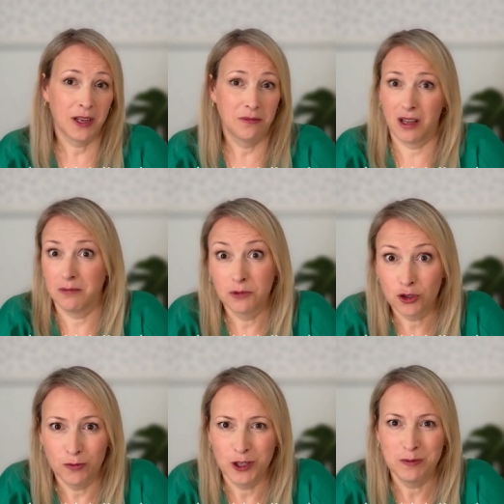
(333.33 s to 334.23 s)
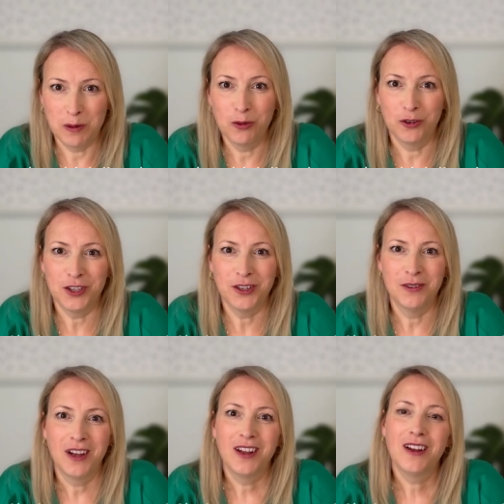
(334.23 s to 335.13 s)
and I'm sure most people
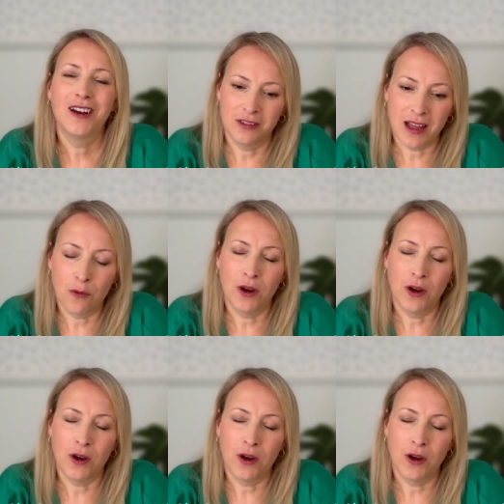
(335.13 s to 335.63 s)
do, that